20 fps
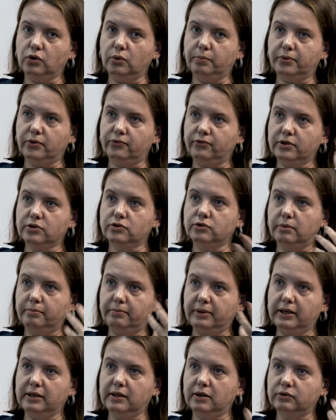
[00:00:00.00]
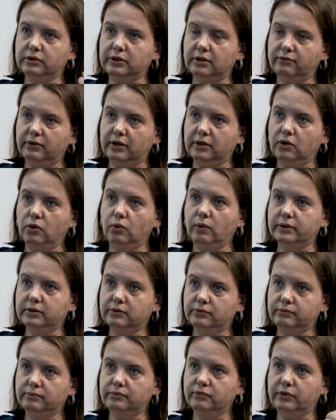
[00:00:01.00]
professional background and they know what
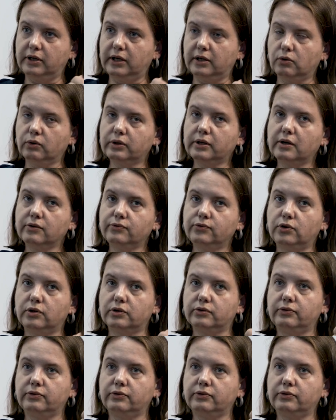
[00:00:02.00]
they are looking for,